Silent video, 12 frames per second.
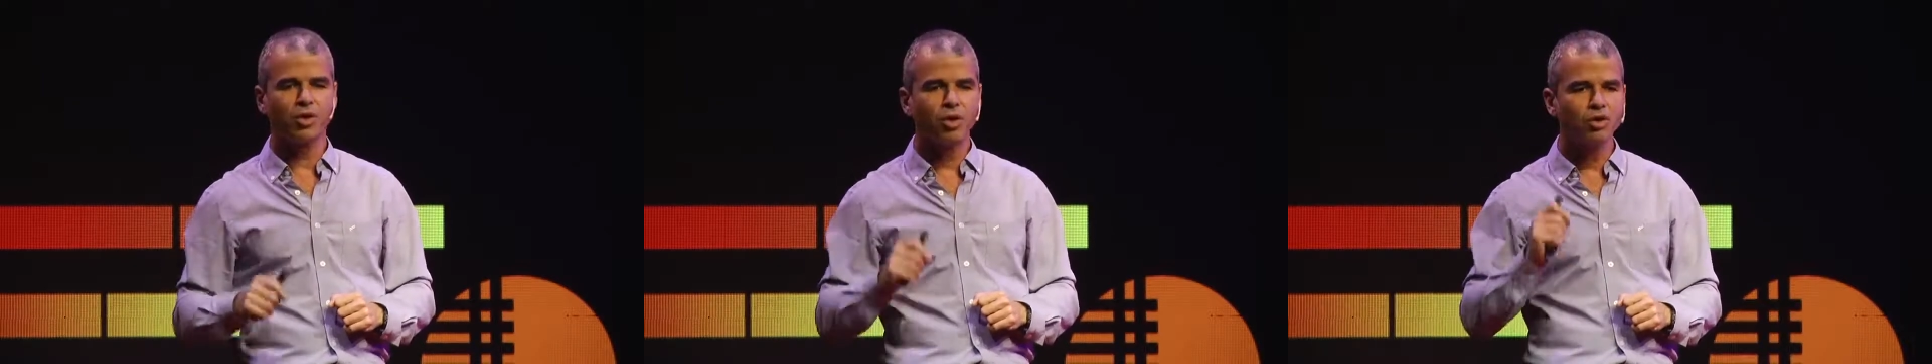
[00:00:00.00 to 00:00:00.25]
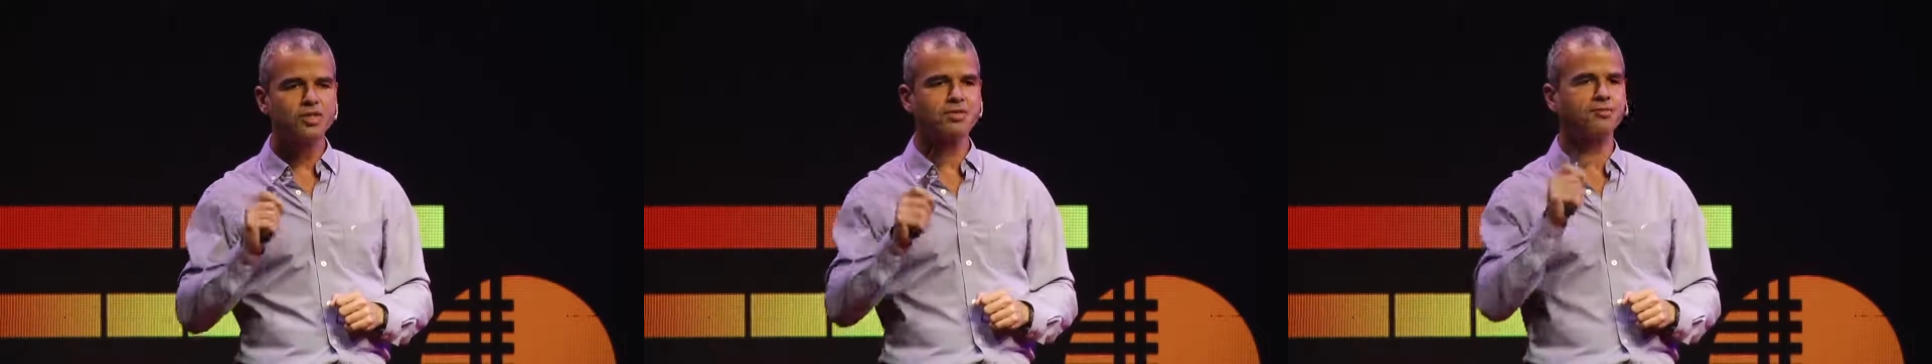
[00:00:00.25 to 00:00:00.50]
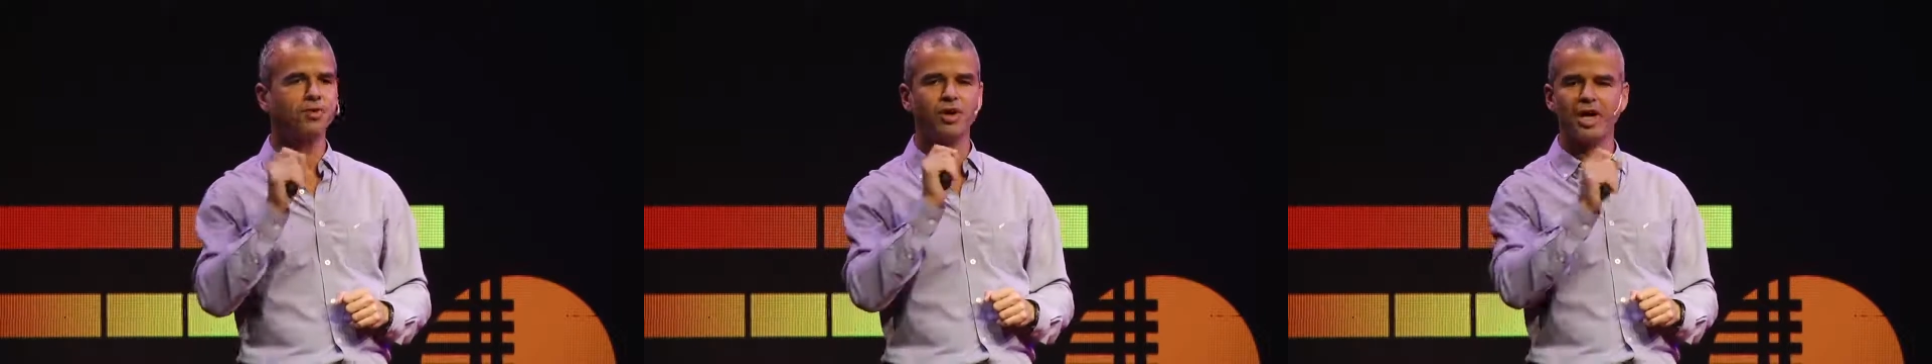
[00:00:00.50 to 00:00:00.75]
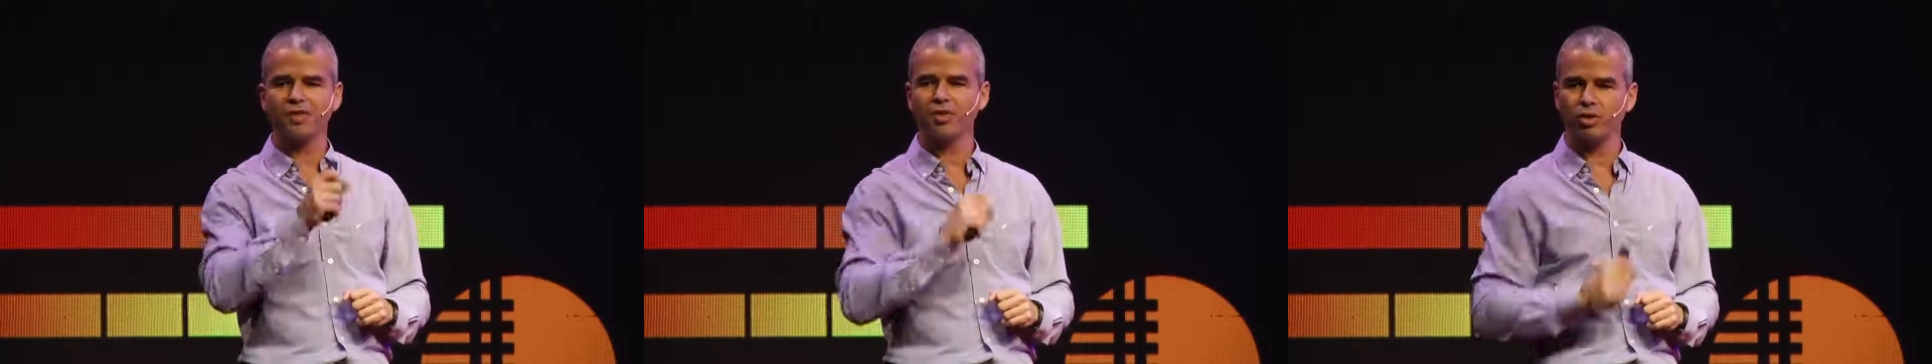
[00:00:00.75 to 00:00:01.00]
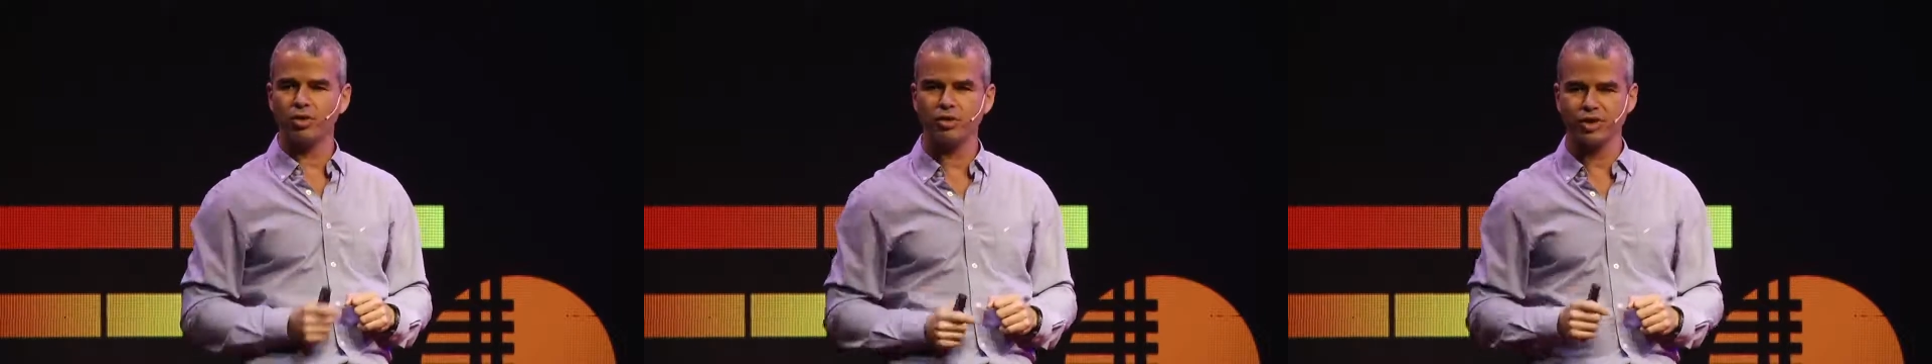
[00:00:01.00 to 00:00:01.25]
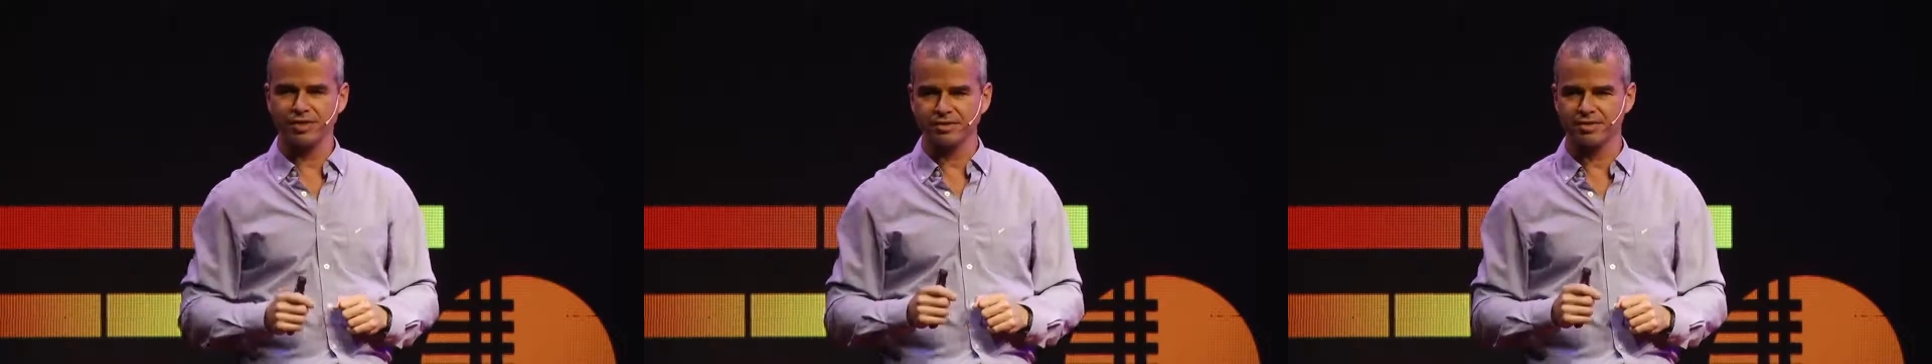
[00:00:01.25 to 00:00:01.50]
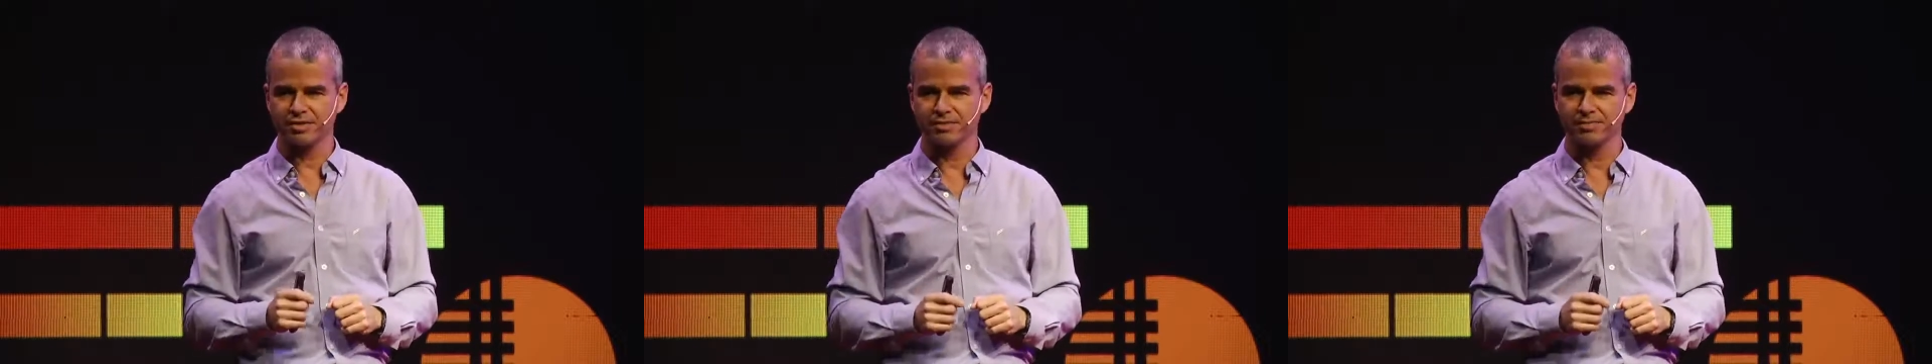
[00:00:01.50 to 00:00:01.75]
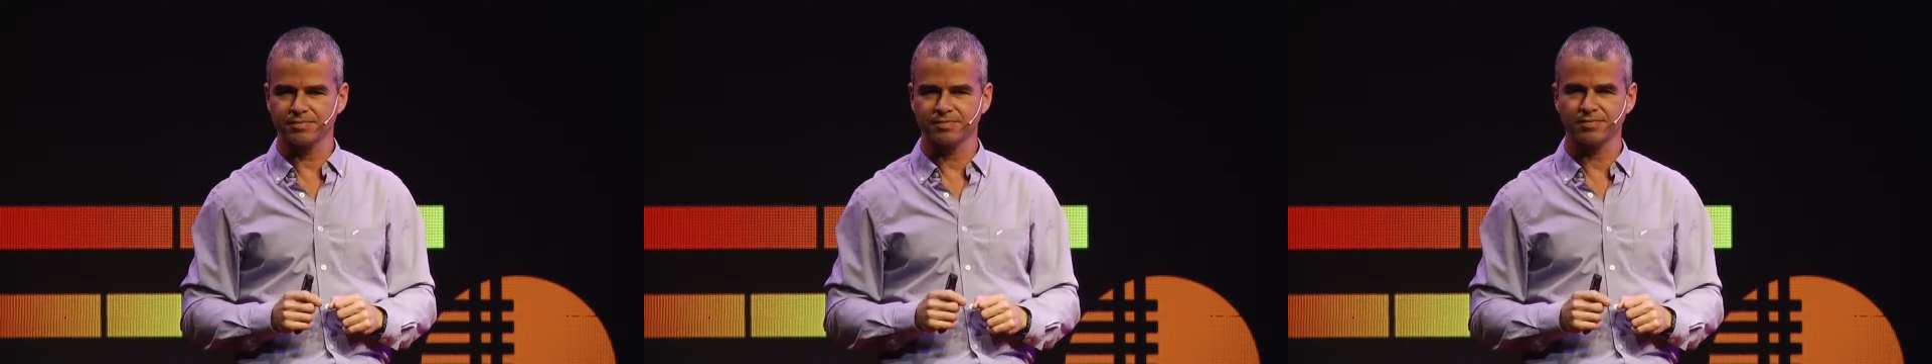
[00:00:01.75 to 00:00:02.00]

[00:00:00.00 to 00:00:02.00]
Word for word: holds for other organs.